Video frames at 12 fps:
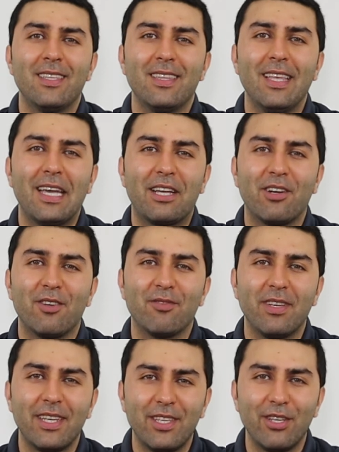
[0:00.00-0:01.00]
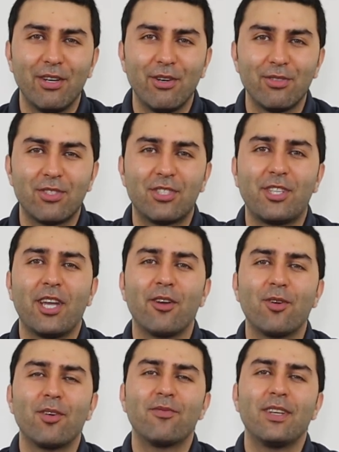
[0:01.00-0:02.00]
like our videos,
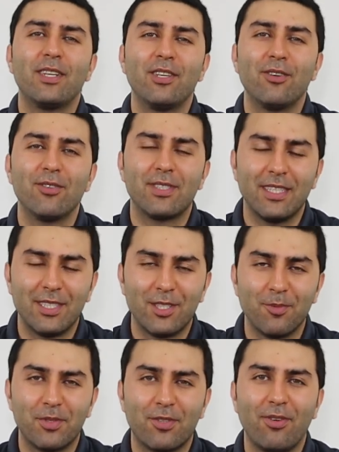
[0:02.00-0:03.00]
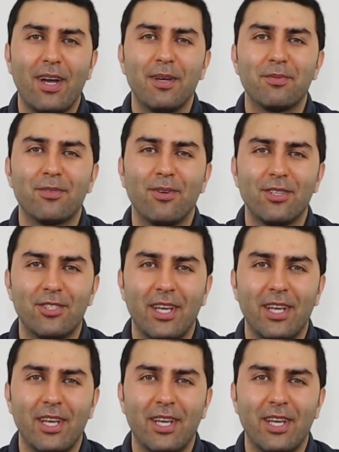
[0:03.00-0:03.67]
share our videos, and subscribe to our